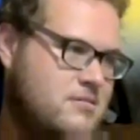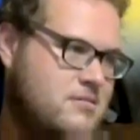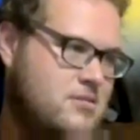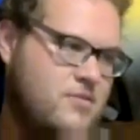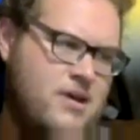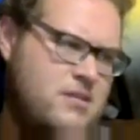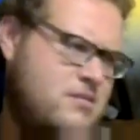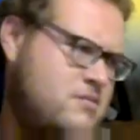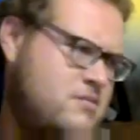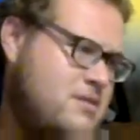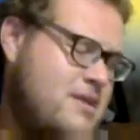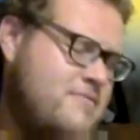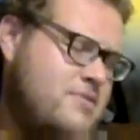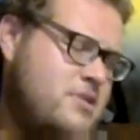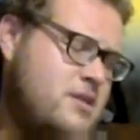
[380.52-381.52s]

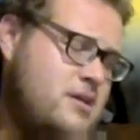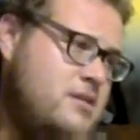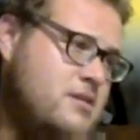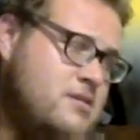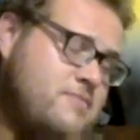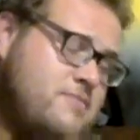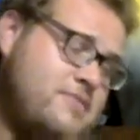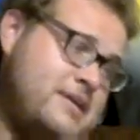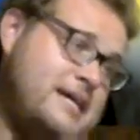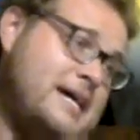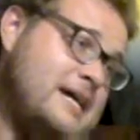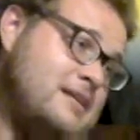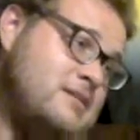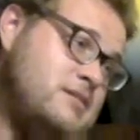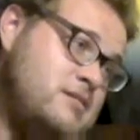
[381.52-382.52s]
2017 is a
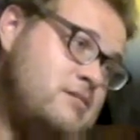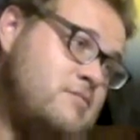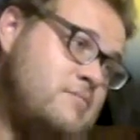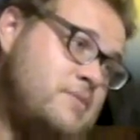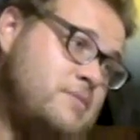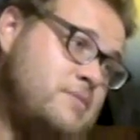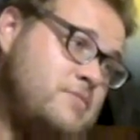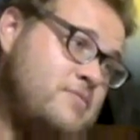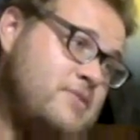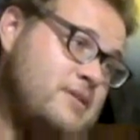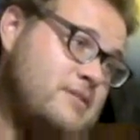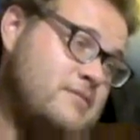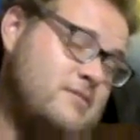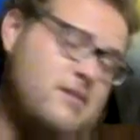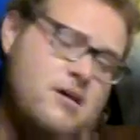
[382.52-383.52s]
forgotten year. People for
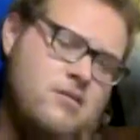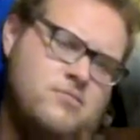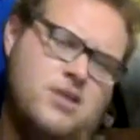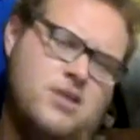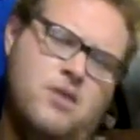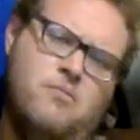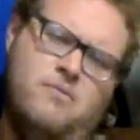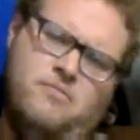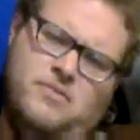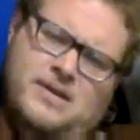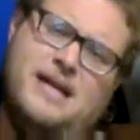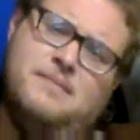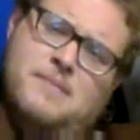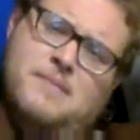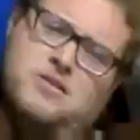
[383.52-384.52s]
no, no one
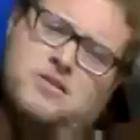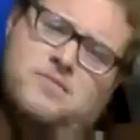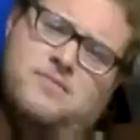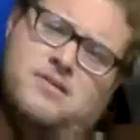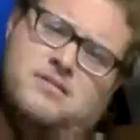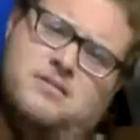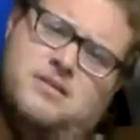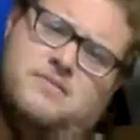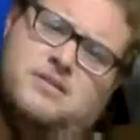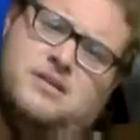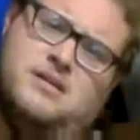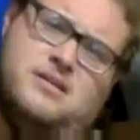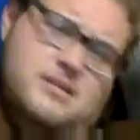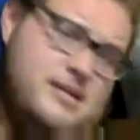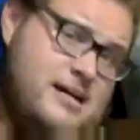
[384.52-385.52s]
forgot about
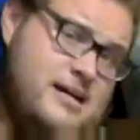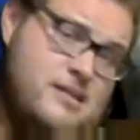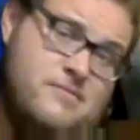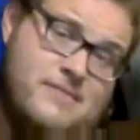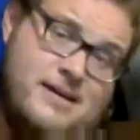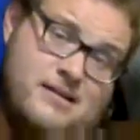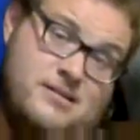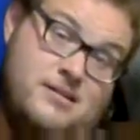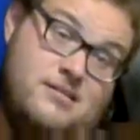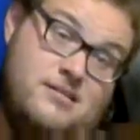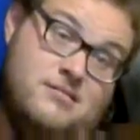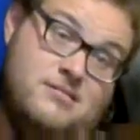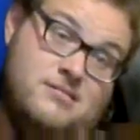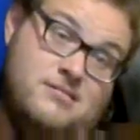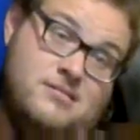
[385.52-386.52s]
2017. Not around
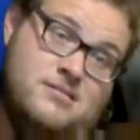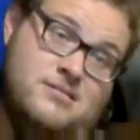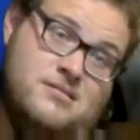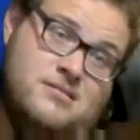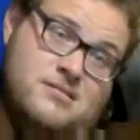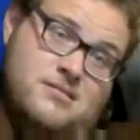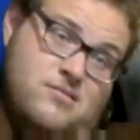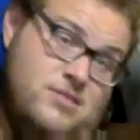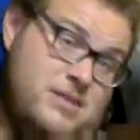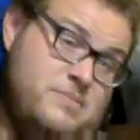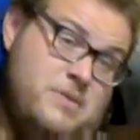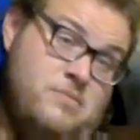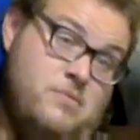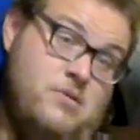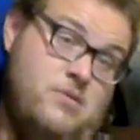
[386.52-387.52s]
here. Don't get
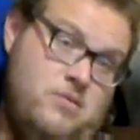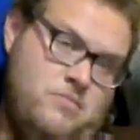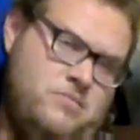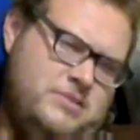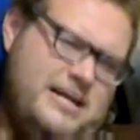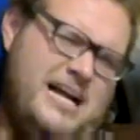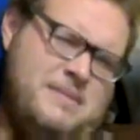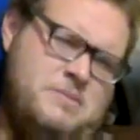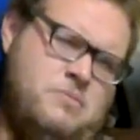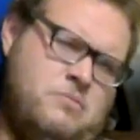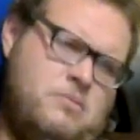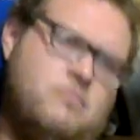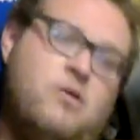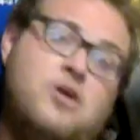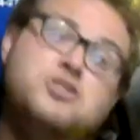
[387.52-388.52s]
me wrong. A lot of people
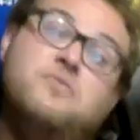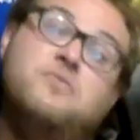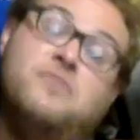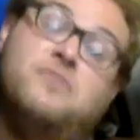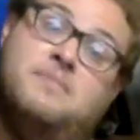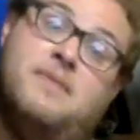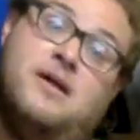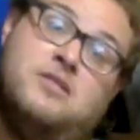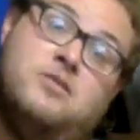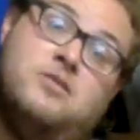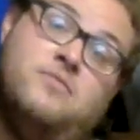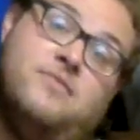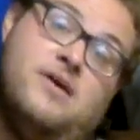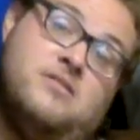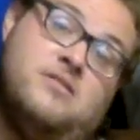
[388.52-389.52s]
would want you to forget about
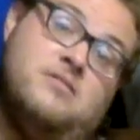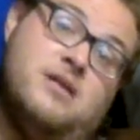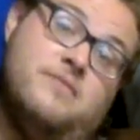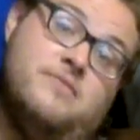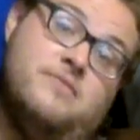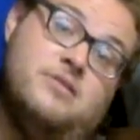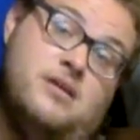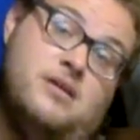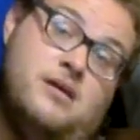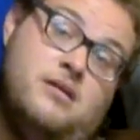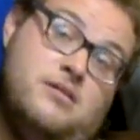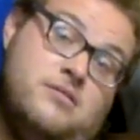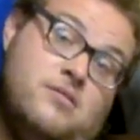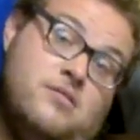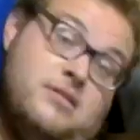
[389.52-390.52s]
2017
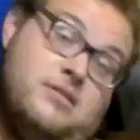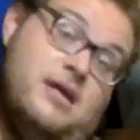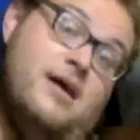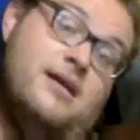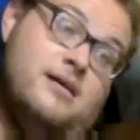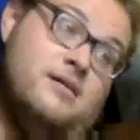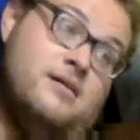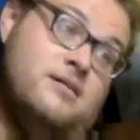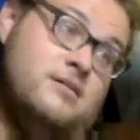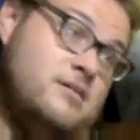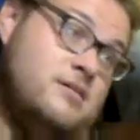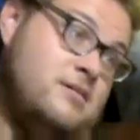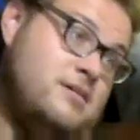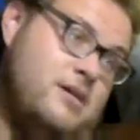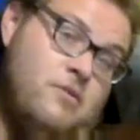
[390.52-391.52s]
because they'll tell you
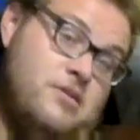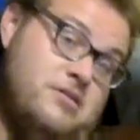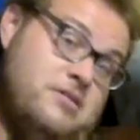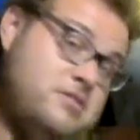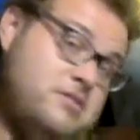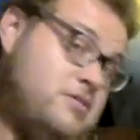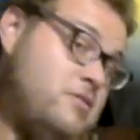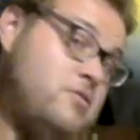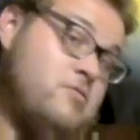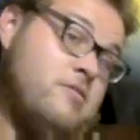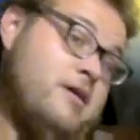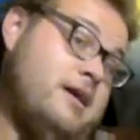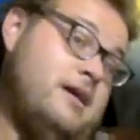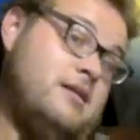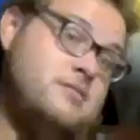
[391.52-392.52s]
it wasn't so
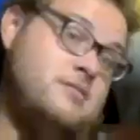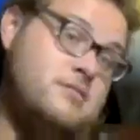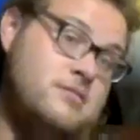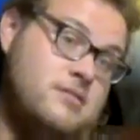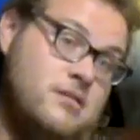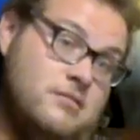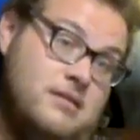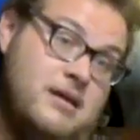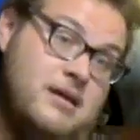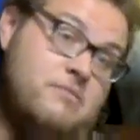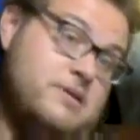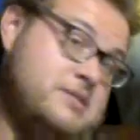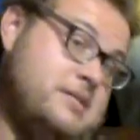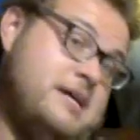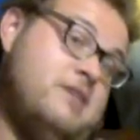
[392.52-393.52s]
great. The league
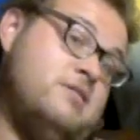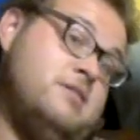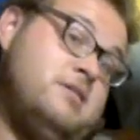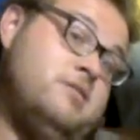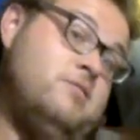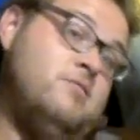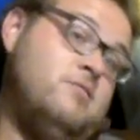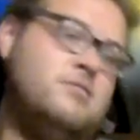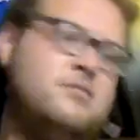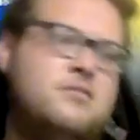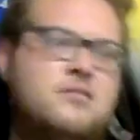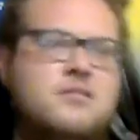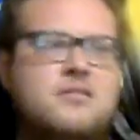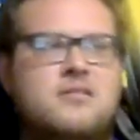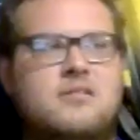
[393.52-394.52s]
went downhill.
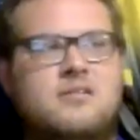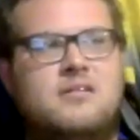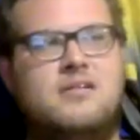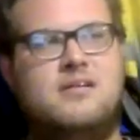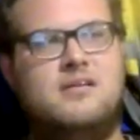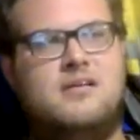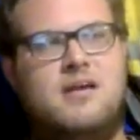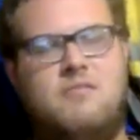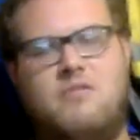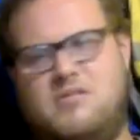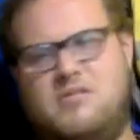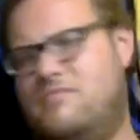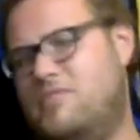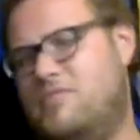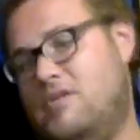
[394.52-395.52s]
It
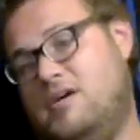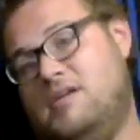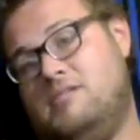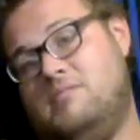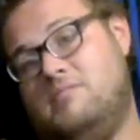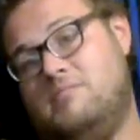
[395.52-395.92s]
wasn't fun.